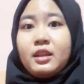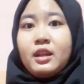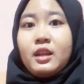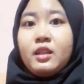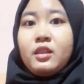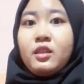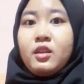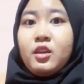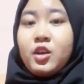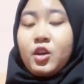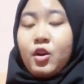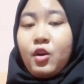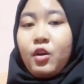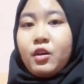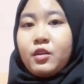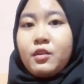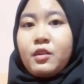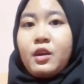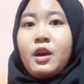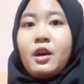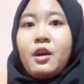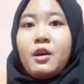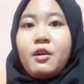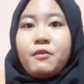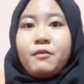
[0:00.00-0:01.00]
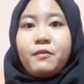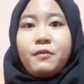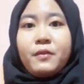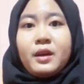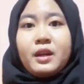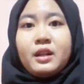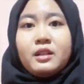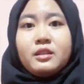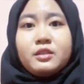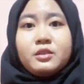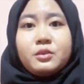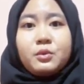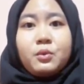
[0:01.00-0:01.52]
in the yard
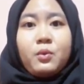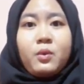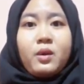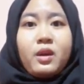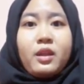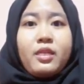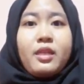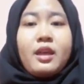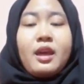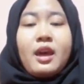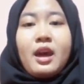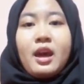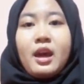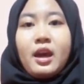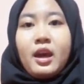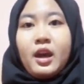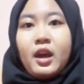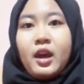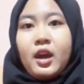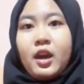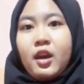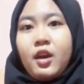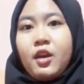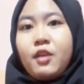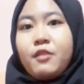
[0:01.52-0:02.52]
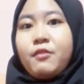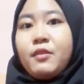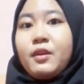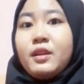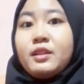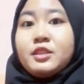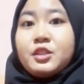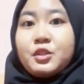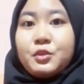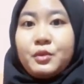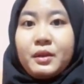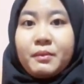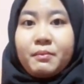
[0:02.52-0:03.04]
filled with air
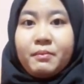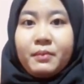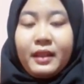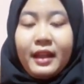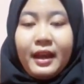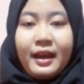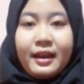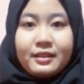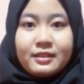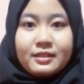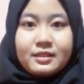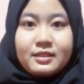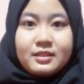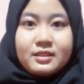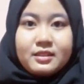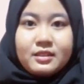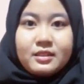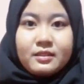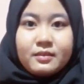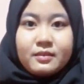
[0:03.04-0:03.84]
filtering plants.